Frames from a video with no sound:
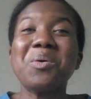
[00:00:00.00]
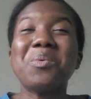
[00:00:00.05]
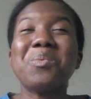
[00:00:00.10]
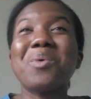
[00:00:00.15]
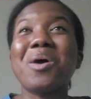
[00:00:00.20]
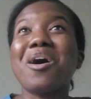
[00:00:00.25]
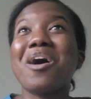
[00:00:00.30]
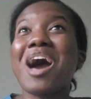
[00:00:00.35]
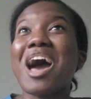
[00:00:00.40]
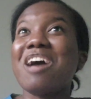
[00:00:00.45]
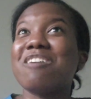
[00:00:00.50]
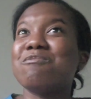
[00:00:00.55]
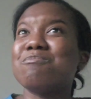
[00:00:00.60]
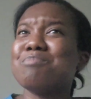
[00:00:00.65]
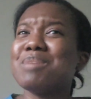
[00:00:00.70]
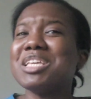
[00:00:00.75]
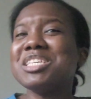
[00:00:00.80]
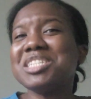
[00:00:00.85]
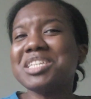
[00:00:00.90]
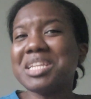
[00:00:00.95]
Well,
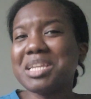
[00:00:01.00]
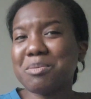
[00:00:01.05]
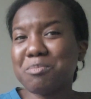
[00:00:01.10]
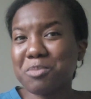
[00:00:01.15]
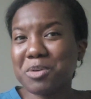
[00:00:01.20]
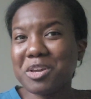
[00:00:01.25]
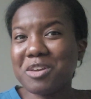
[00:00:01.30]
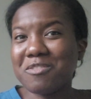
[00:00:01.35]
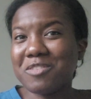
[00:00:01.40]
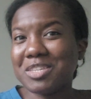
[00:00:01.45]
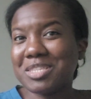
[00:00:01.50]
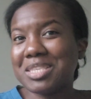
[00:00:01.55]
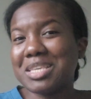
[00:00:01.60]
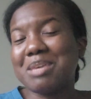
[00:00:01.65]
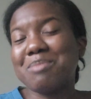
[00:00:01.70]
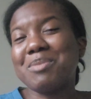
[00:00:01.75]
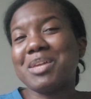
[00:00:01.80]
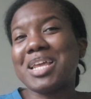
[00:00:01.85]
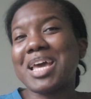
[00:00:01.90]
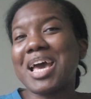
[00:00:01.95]
I've mentioned it
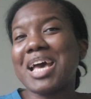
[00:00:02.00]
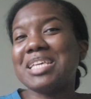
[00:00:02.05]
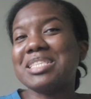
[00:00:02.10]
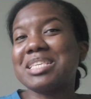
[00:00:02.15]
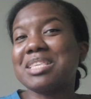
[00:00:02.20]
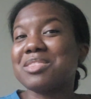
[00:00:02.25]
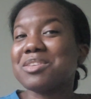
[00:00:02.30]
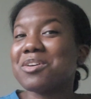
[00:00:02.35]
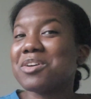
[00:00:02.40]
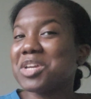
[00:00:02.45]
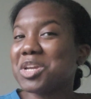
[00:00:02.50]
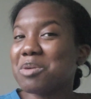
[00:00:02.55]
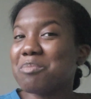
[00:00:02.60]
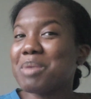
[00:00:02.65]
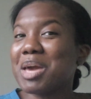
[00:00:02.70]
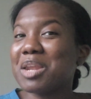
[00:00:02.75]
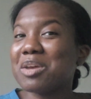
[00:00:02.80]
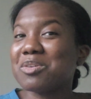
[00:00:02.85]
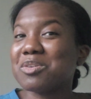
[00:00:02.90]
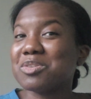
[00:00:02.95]
previously, but as a third year
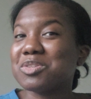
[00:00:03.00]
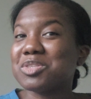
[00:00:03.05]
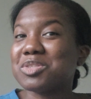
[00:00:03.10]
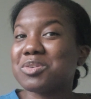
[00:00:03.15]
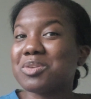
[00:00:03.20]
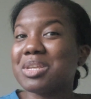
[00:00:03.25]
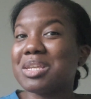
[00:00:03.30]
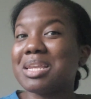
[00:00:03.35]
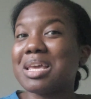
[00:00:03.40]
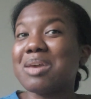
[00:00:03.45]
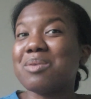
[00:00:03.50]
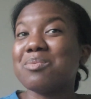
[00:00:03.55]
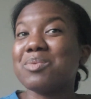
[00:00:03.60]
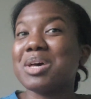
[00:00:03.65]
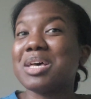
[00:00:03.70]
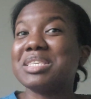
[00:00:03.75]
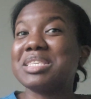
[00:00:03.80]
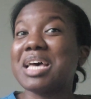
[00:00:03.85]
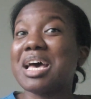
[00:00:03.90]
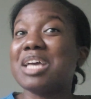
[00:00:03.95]
medical student, it
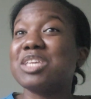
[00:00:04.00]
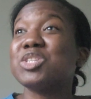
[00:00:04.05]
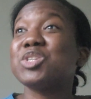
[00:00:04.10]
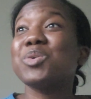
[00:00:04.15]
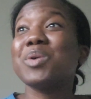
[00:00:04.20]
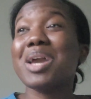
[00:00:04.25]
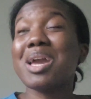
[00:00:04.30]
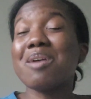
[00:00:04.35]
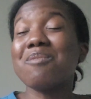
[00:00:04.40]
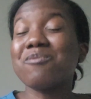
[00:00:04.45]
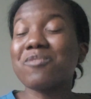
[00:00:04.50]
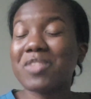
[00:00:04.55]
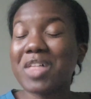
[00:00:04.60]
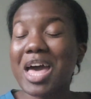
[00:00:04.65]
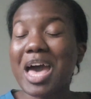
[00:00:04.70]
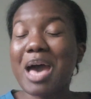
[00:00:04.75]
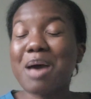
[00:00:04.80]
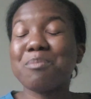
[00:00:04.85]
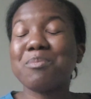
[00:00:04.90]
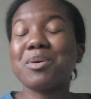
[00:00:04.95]
was a TRAM
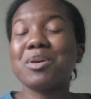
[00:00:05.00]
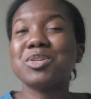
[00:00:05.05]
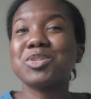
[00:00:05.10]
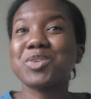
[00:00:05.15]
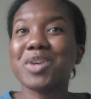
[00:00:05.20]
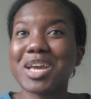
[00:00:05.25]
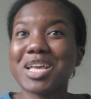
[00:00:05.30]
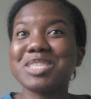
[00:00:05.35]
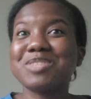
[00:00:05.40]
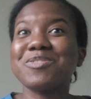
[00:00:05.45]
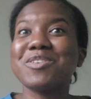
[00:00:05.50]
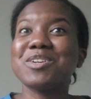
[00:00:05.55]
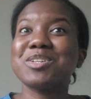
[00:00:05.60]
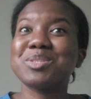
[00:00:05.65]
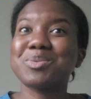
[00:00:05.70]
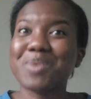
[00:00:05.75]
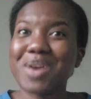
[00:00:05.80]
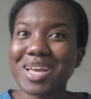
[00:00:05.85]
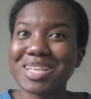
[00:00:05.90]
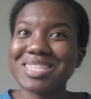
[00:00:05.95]
flap,
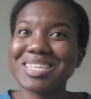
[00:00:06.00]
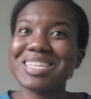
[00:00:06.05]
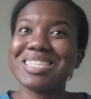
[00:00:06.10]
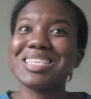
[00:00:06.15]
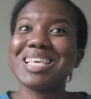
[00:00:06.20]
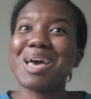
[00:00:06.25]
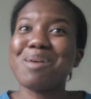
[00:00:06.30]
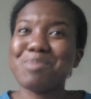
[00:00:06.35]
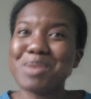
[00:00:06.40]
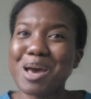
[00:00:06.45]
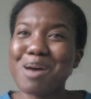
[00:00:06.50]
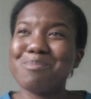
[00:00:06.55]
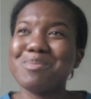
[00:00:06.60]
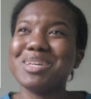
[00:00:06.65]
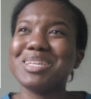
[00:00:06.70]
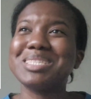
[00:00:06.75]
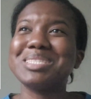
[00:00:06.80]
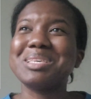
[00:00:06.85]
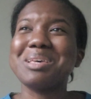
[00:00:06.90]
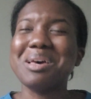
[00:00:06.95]
transverse rectus
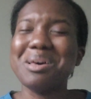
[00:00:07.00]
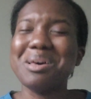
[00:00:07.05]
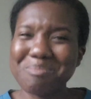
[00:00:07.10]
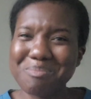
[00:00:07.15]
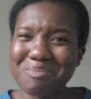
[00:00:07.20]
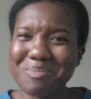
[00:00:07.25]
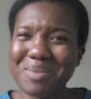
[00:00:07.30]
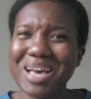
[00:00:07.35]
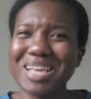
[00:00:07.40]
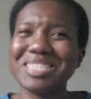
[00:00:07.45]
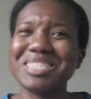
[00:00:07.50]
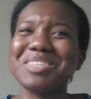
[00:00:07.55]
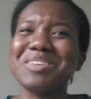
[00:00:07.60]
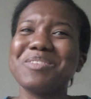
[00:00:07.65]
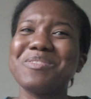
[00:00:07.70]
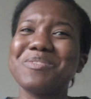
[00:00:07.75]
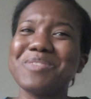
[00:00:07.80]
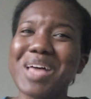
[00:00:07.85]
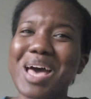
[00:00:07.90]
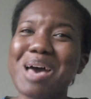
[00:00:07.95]
abdominis
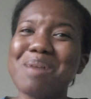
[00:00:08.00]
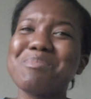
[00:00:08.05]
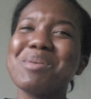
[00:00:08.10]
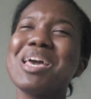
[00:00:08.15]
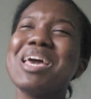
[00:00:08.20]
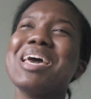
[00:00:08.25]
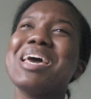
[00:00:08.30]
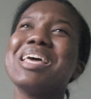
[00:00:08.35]
muscle flap,